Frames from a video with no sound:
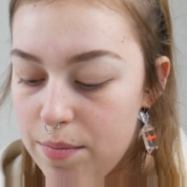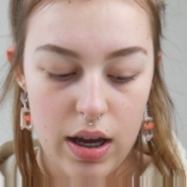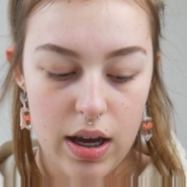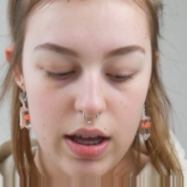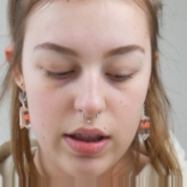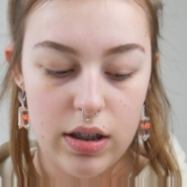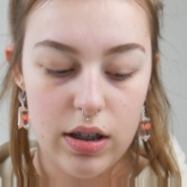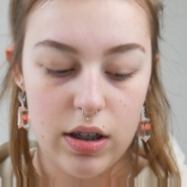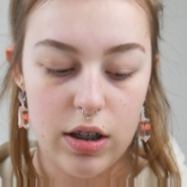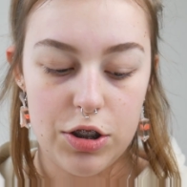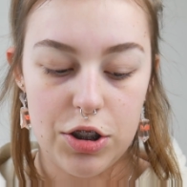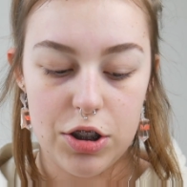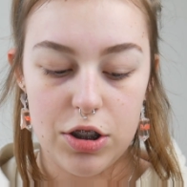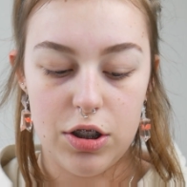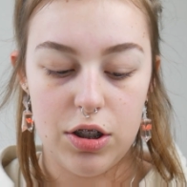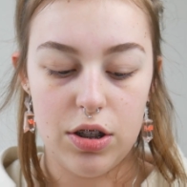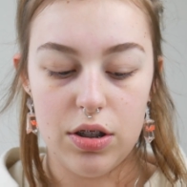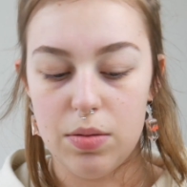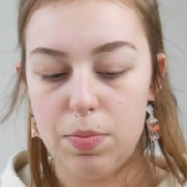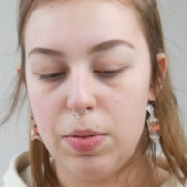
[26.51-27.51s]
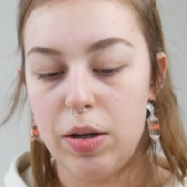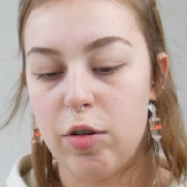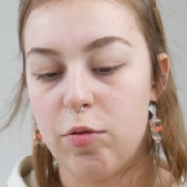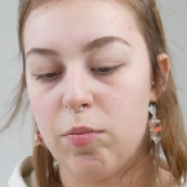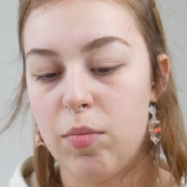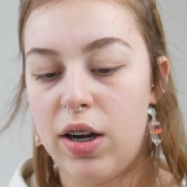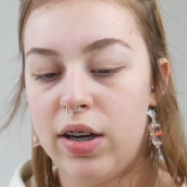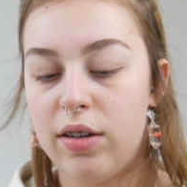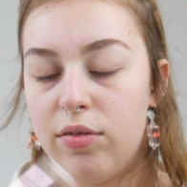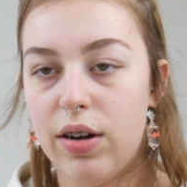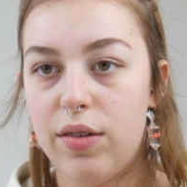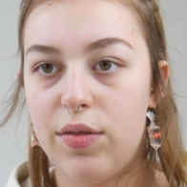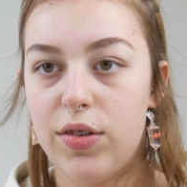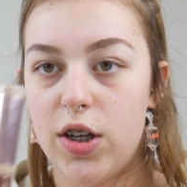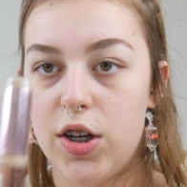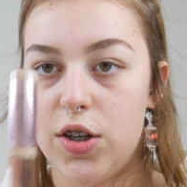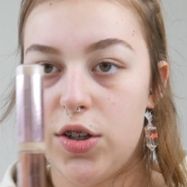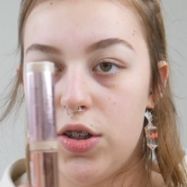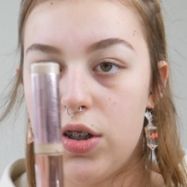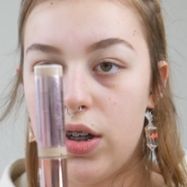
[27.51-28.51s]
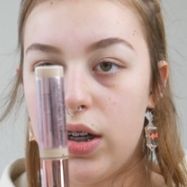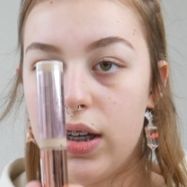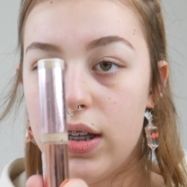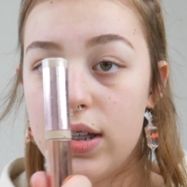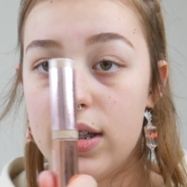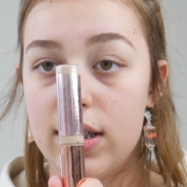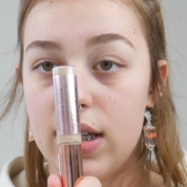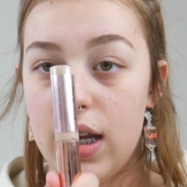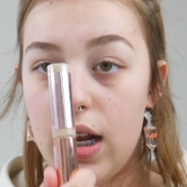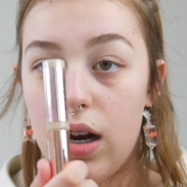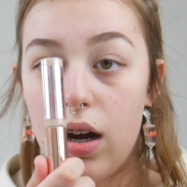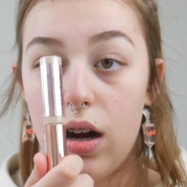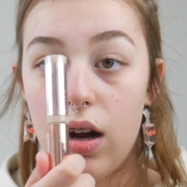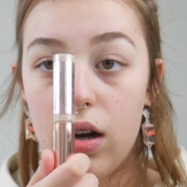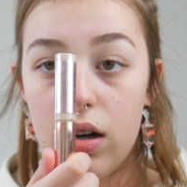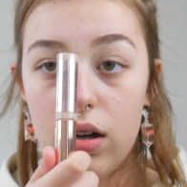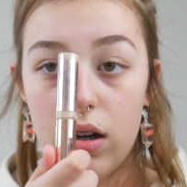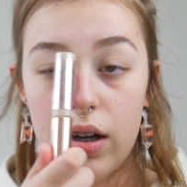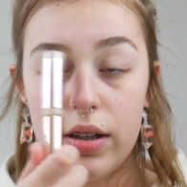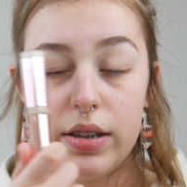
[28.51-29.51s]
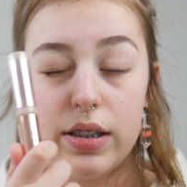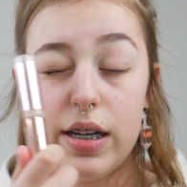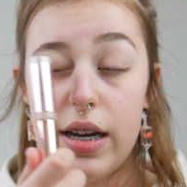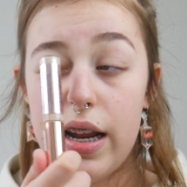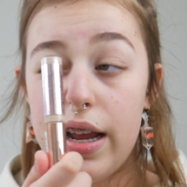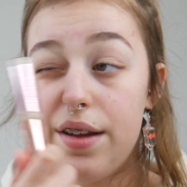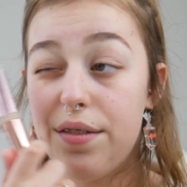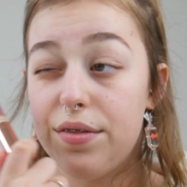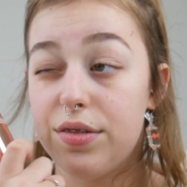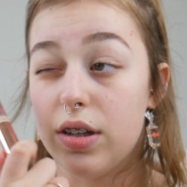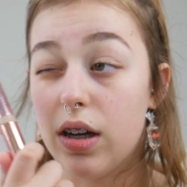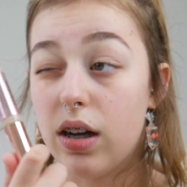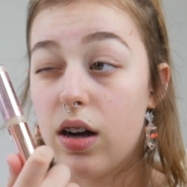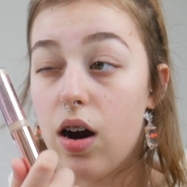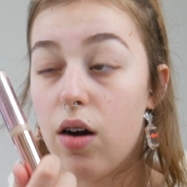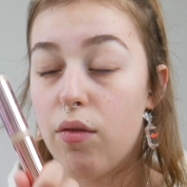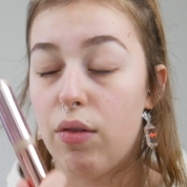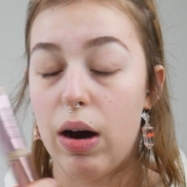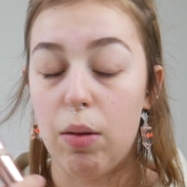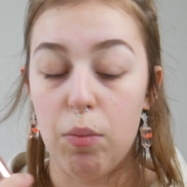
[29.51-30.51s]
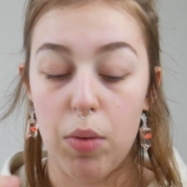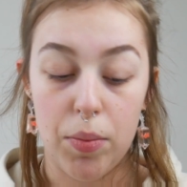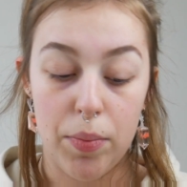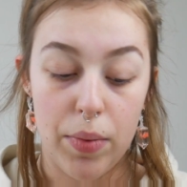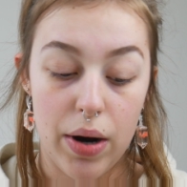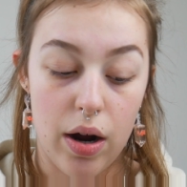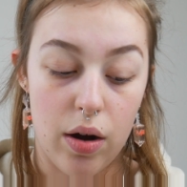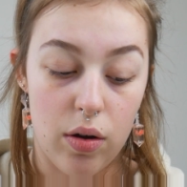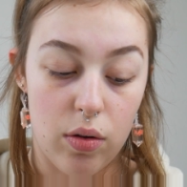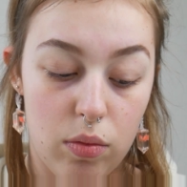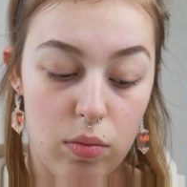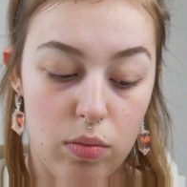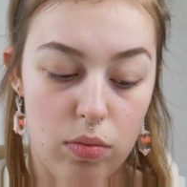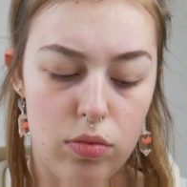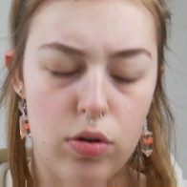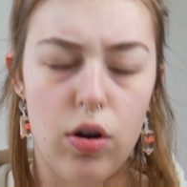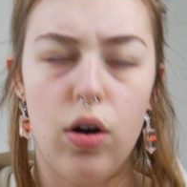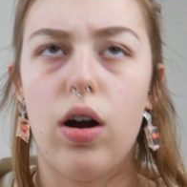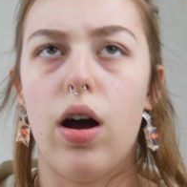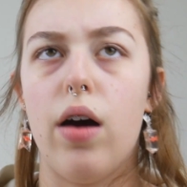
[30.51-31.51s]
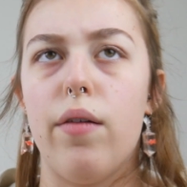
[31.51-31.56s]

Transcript: And then I just used a bit of my Revolution concealer underneath to carve out my brow, to